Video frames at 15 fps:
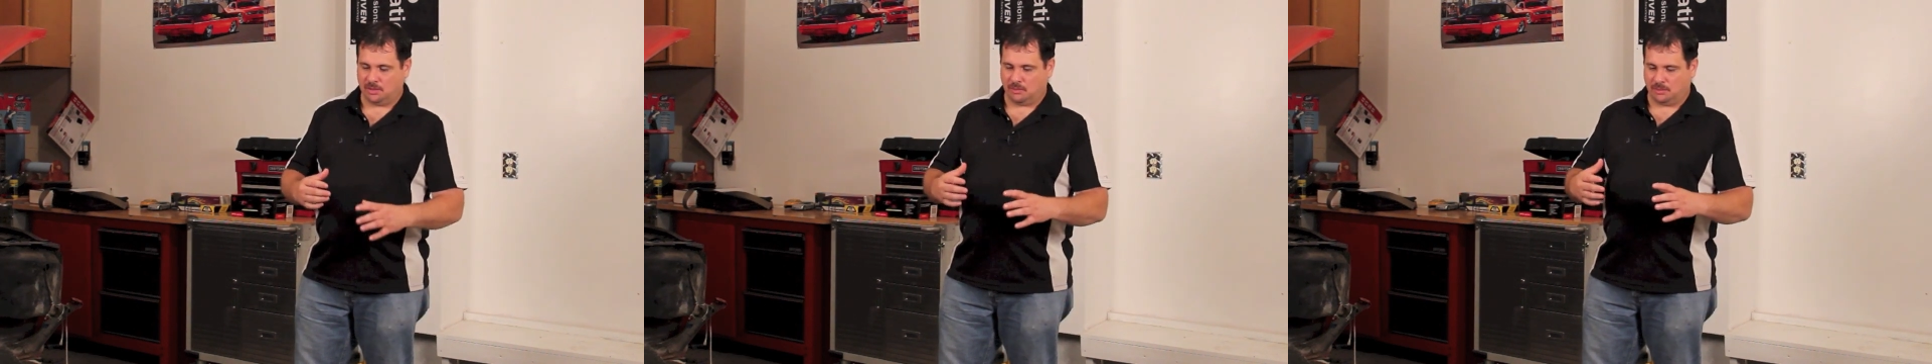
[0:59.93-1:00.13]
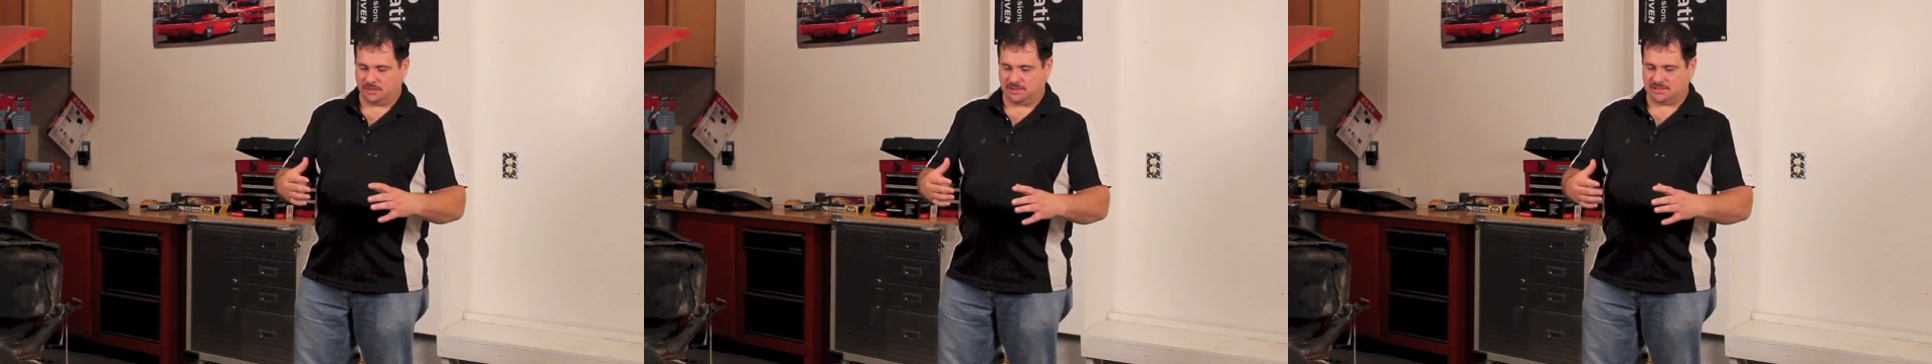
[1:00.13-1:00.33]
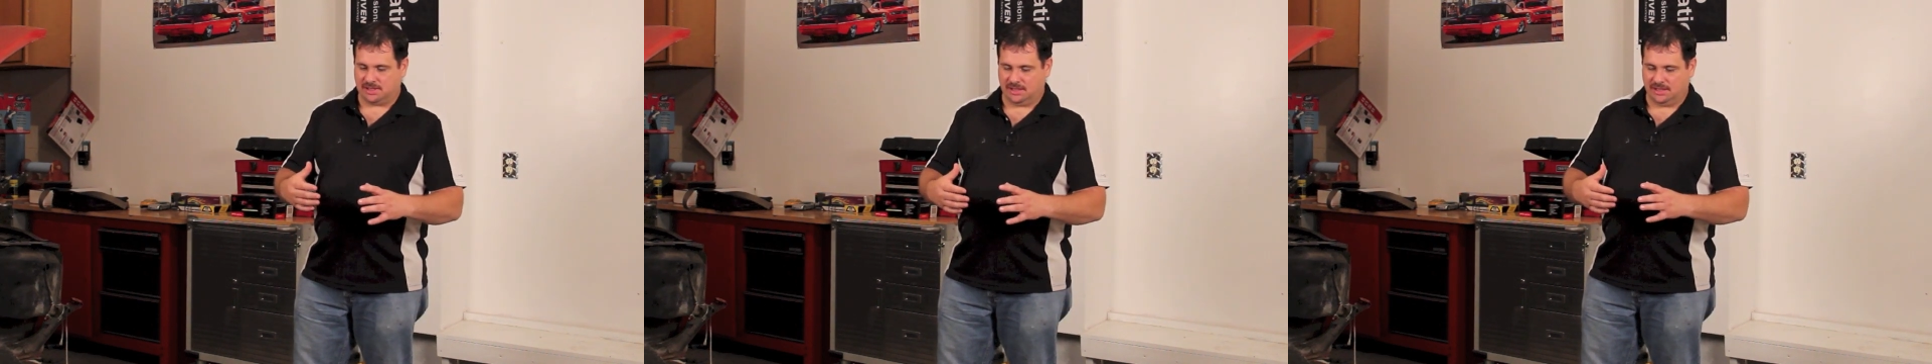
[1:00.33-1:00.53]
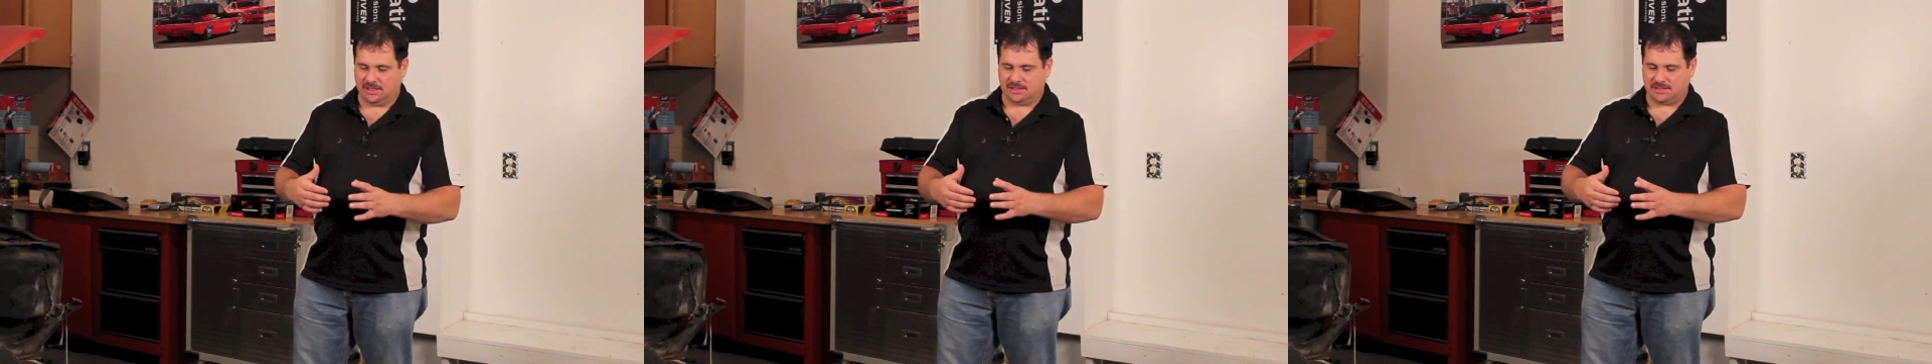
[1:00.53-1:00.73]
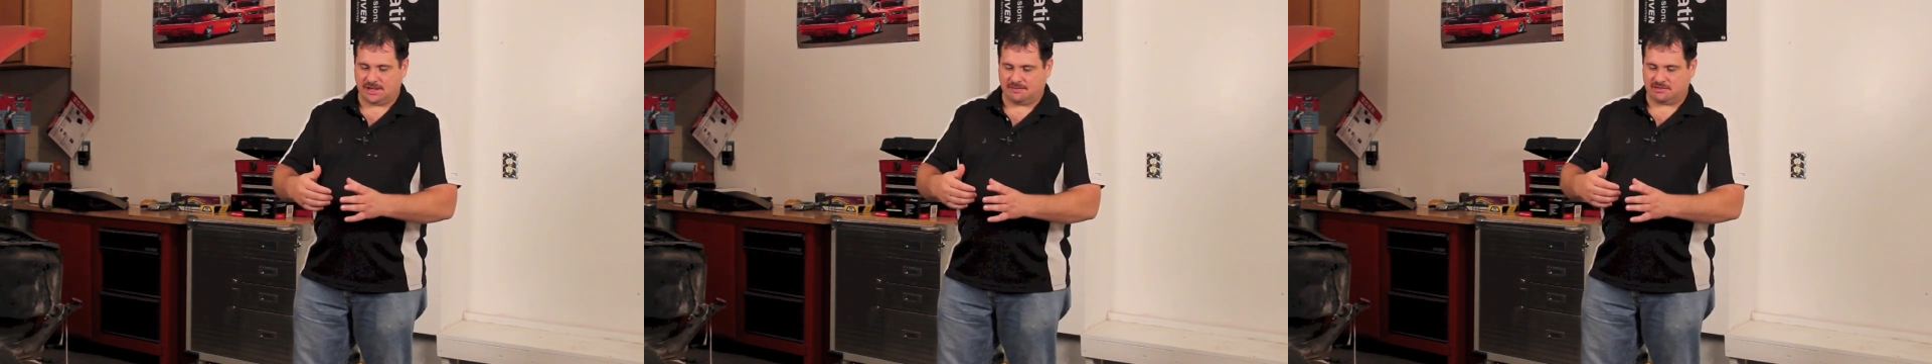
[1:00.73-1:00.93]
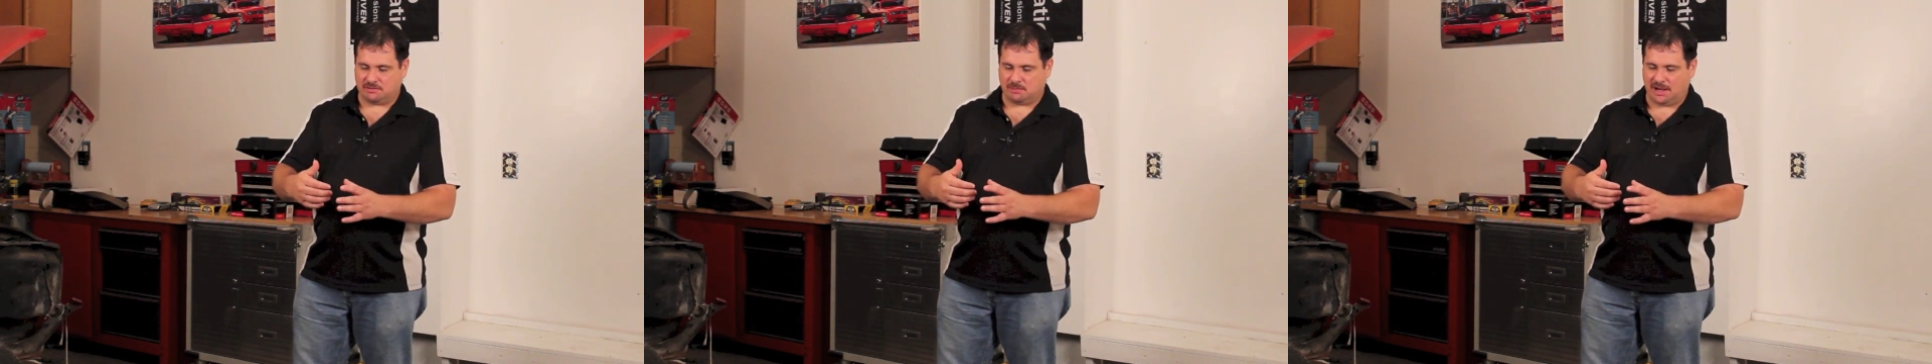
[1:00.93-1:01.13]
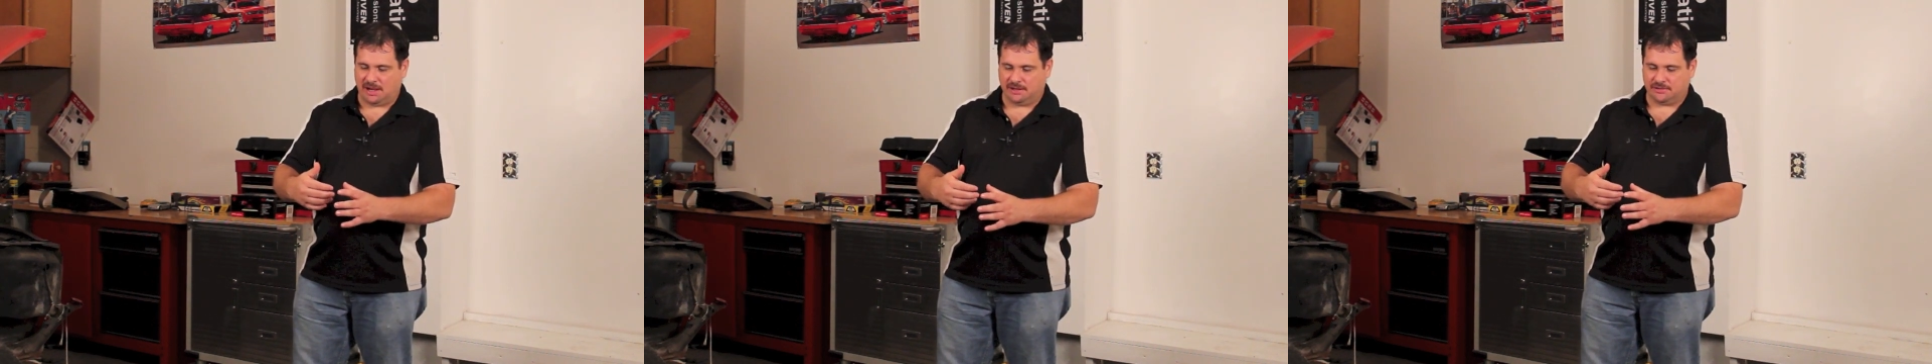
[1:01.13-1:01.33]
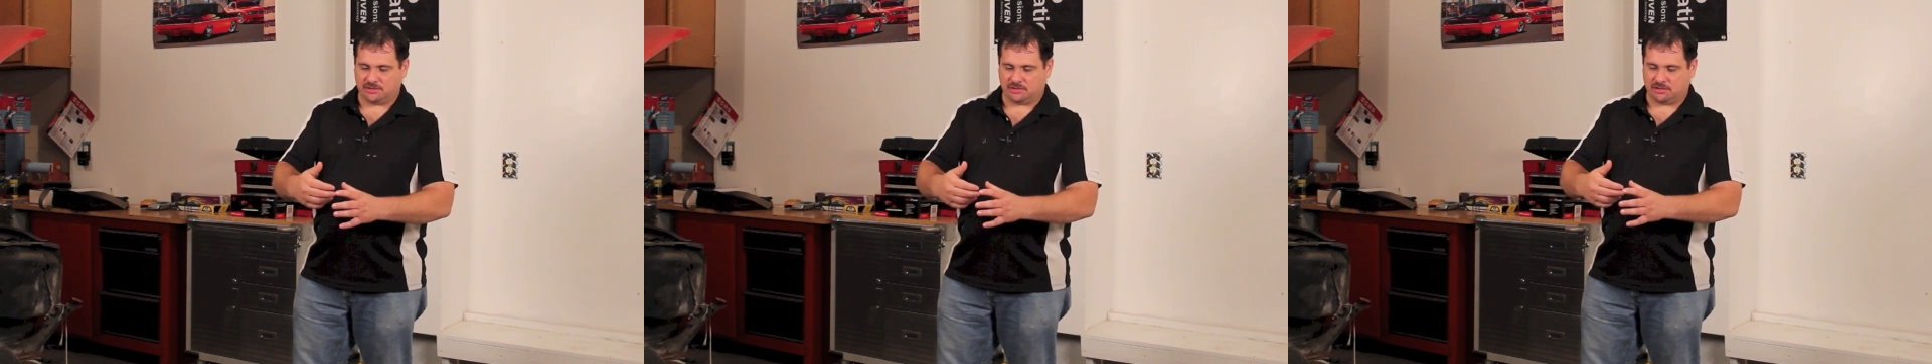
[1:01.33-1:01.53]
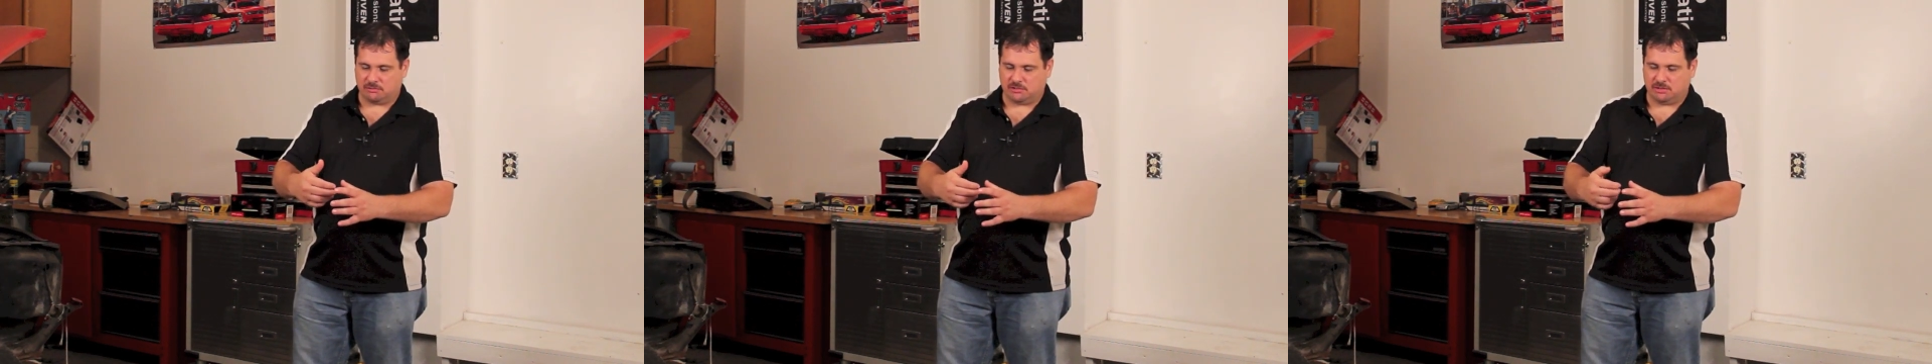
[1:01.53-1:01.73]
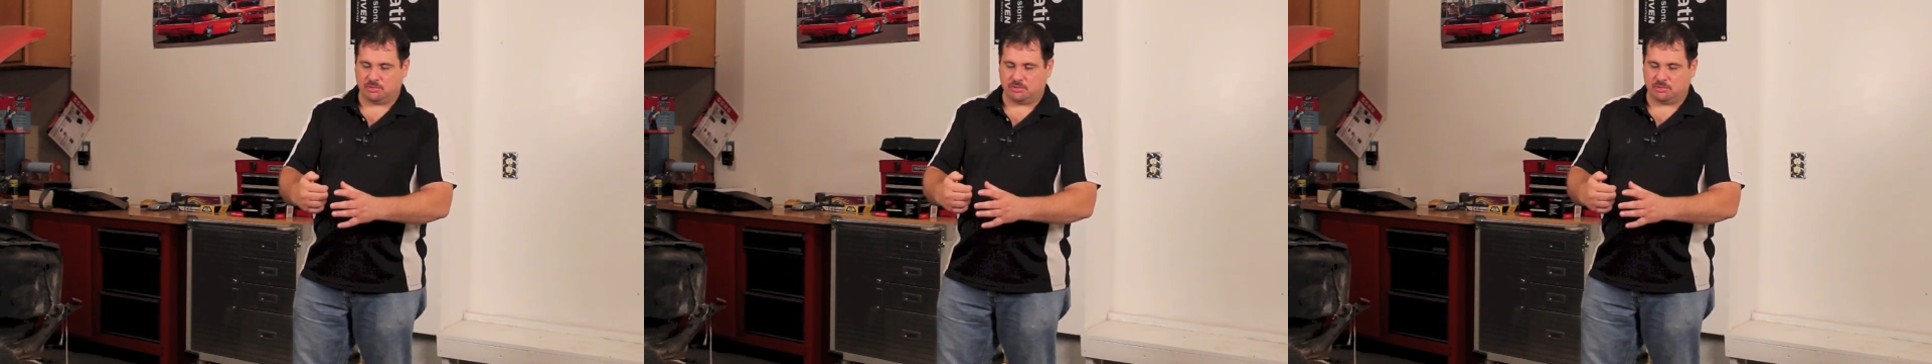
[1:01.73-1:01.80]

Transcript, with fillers: Well, these lids have spouts on them.